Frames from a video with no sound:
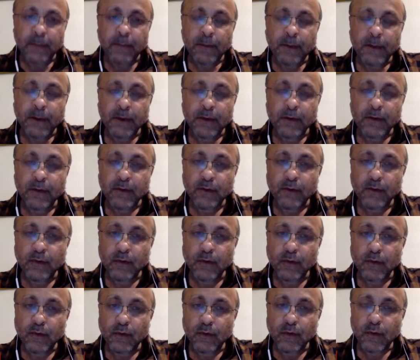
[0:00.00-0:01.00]
but
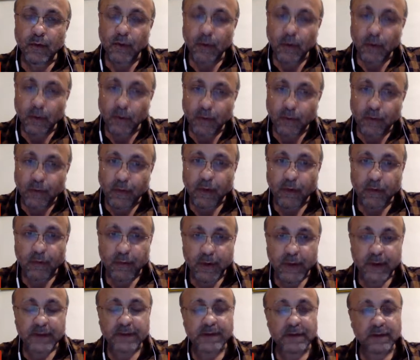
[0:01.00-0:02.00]
to look for
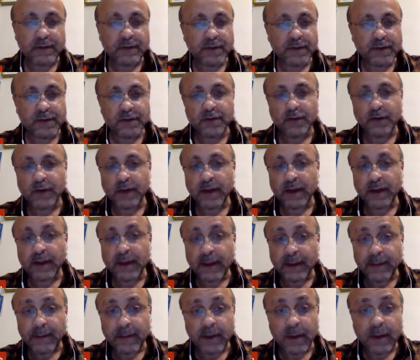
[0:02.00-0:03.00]
ways in which you
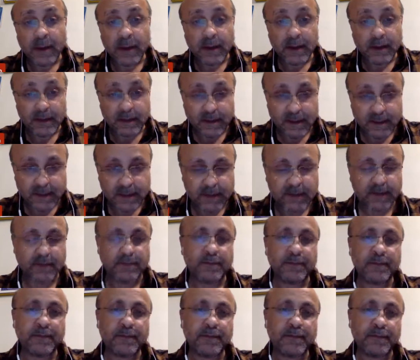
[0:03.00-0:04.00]
can navigate a
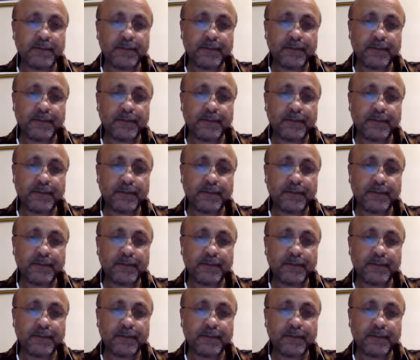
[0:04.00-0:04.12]
system.